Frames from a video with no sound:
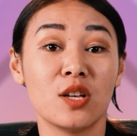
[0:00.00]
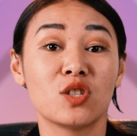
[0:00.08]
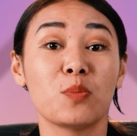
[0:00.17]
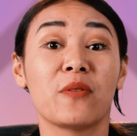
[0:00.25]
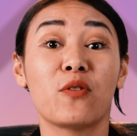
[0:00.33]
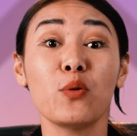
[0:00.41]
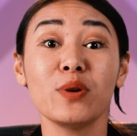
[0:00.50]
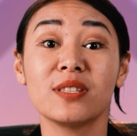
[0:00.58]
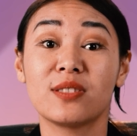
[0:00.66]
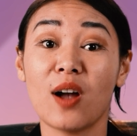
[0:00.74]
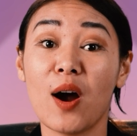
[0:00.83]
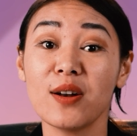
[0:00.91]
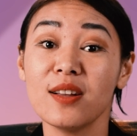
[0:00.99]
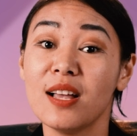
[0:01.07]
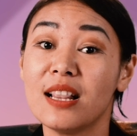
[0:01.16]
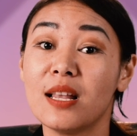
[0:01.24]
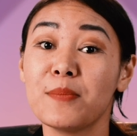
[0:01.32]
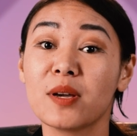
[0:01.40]
So before we start,
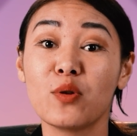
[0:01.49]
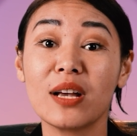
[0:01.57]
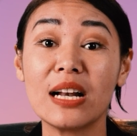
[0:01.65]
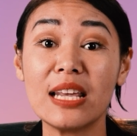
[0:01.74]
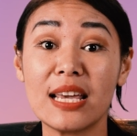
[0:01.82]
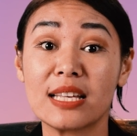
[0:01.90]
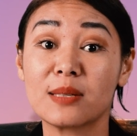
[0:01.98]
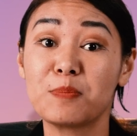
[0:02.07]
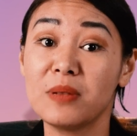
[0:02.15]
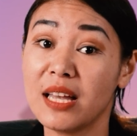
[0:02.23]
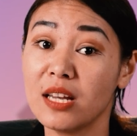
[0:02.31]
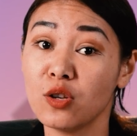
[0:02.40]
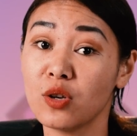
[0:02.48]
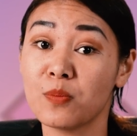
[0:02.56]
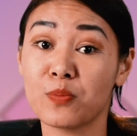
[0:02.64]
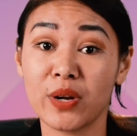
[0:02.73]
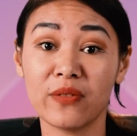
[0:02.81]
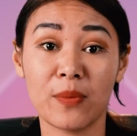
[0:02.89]
let me quickly explain you
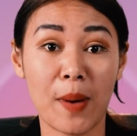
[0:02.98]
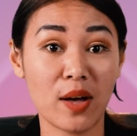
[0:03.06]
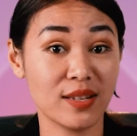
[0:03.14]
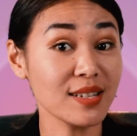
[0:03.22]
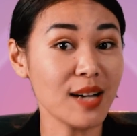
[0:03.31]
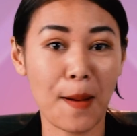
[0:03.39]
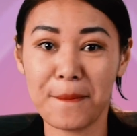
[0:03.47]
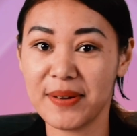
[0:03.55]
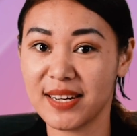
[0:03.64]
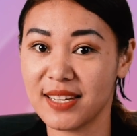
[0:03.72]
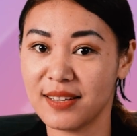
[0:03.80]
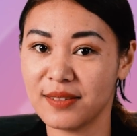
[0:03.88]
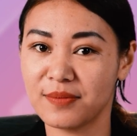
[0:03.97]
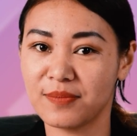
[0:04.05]
in brief about the company.